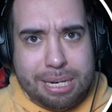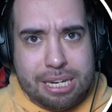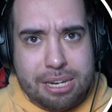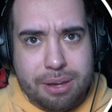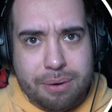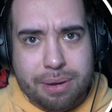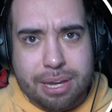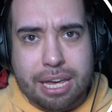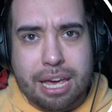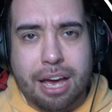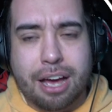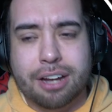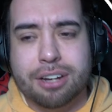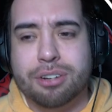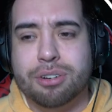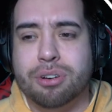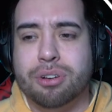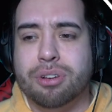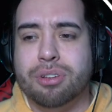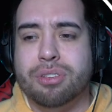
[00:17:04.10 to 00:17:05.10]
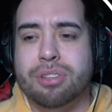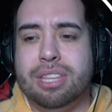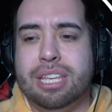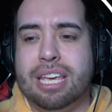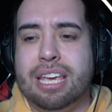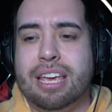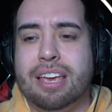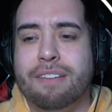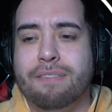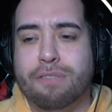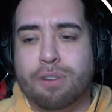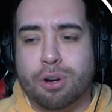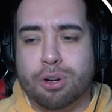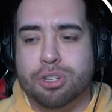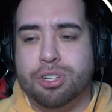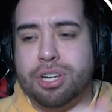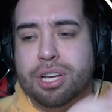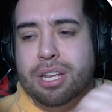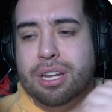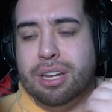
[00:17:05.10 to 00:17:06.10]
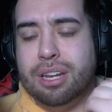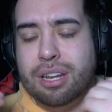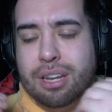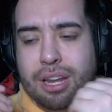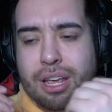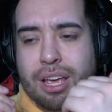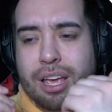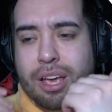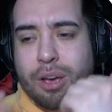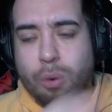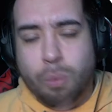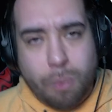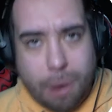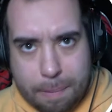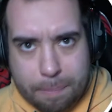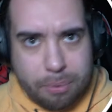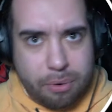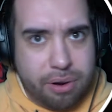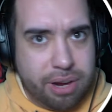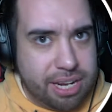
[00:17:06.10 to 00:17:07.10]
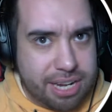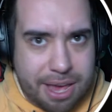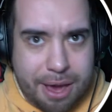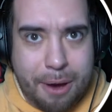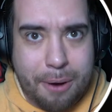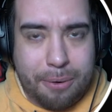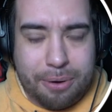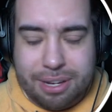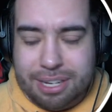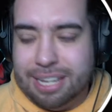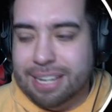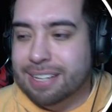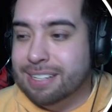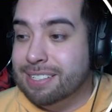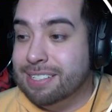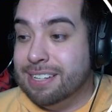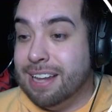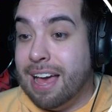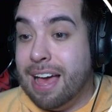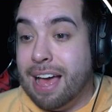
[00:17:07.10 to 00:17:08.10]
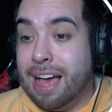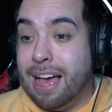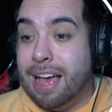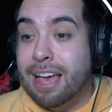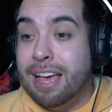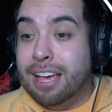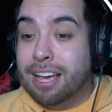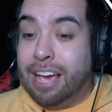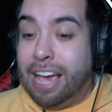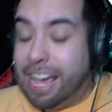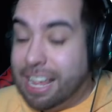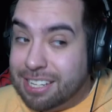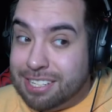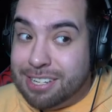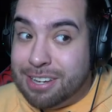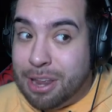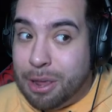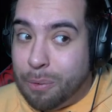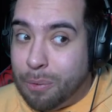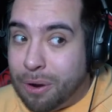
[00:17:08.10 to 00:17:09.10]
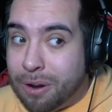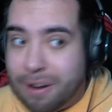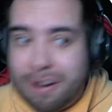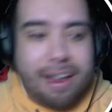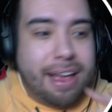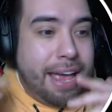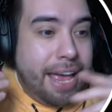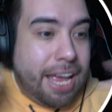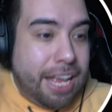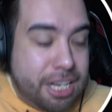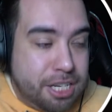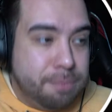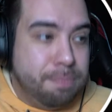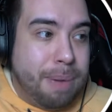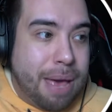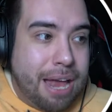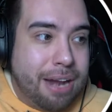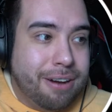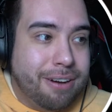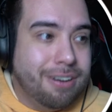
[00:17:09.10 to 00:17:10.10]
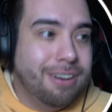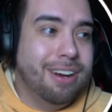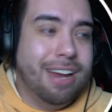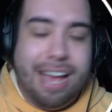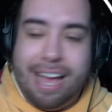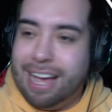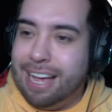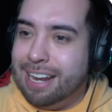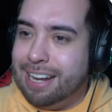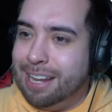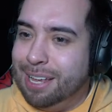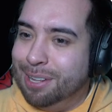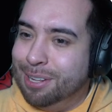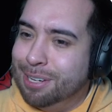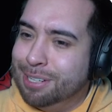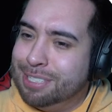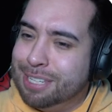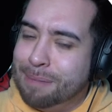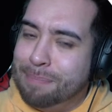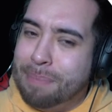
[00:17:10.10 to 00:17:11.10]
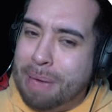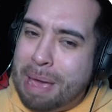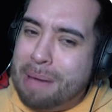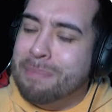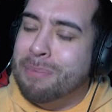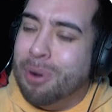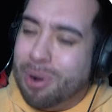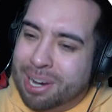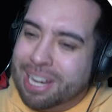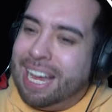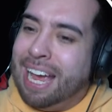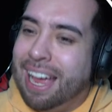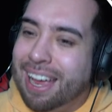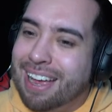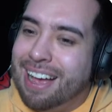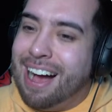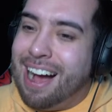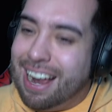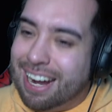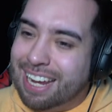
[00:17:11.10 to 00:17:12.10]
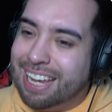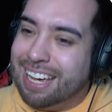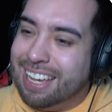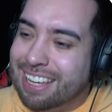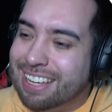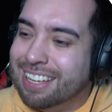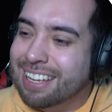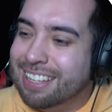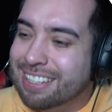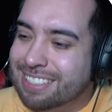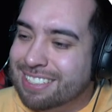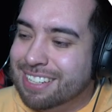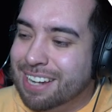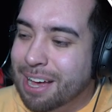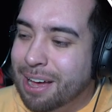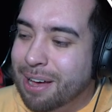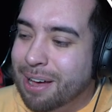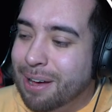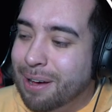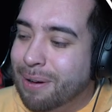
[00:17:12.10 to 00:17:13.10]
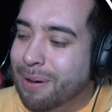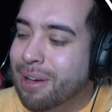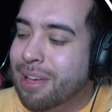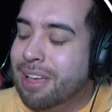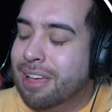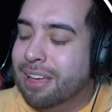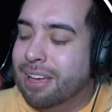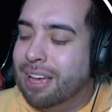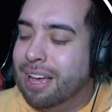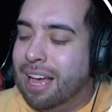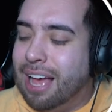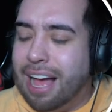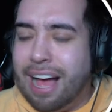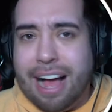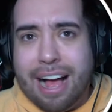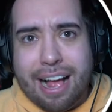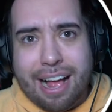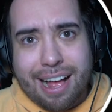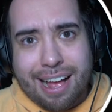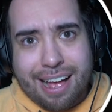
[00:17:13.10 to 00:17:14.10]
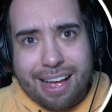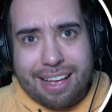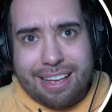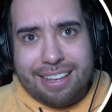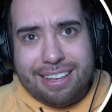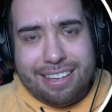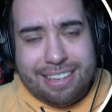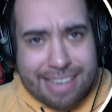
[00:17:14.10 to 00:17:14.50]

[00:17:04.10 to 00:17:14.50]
be doing it under the version 1.0 because uh, it's newer, it's better, and it looks a bit more chaotic. So uh,